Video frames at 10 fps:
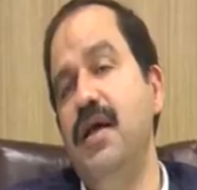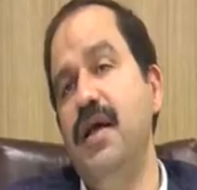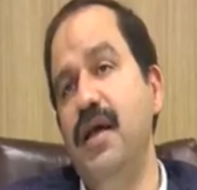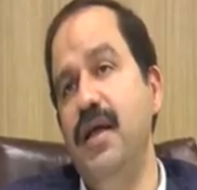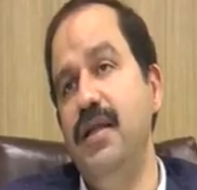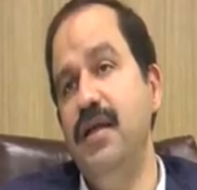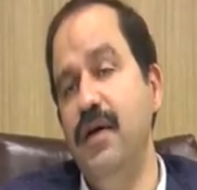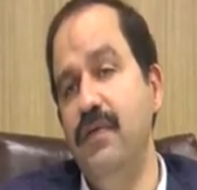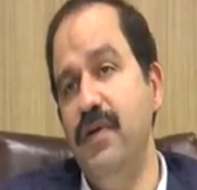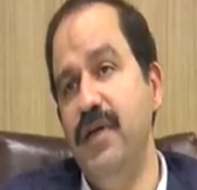And
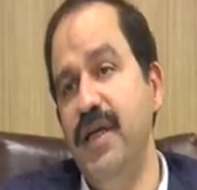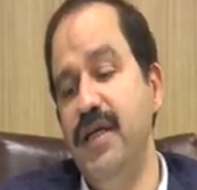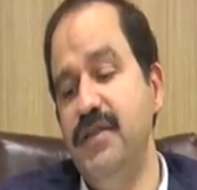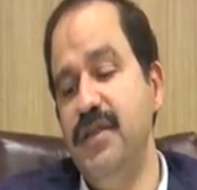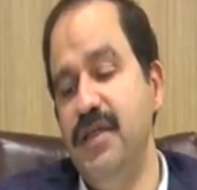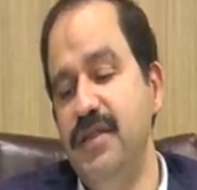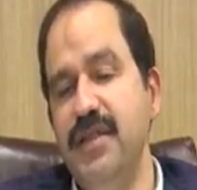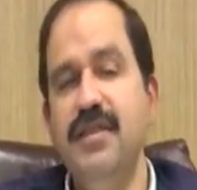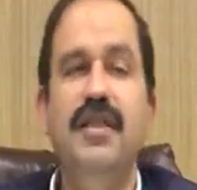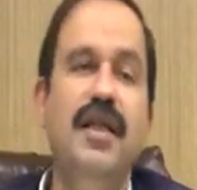our rates are
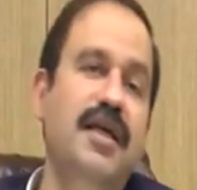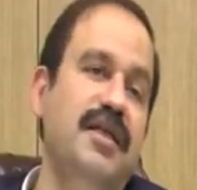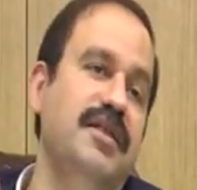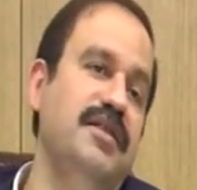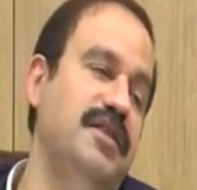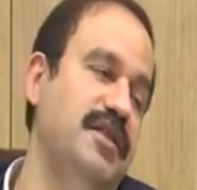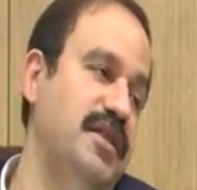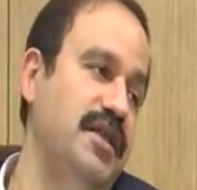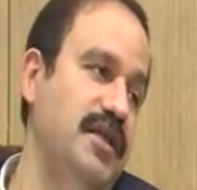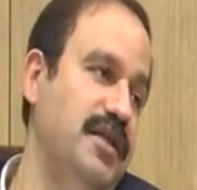just like the
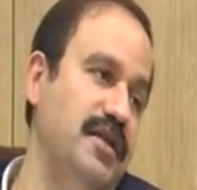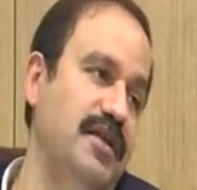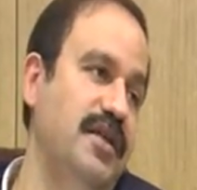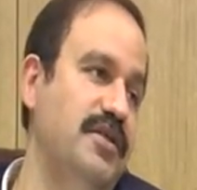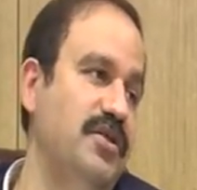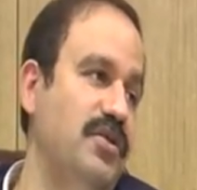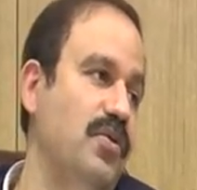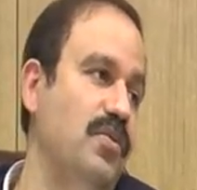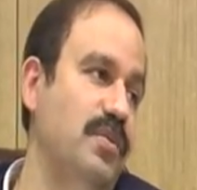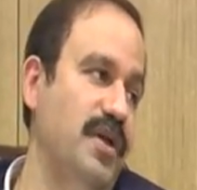city nursing
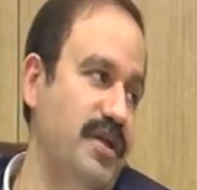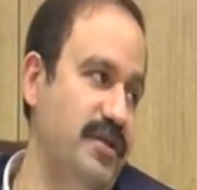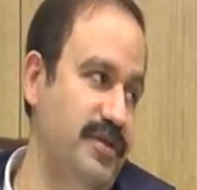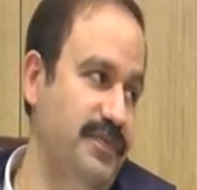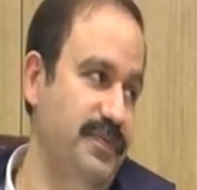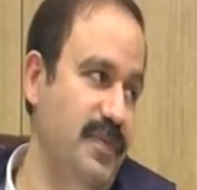home rates.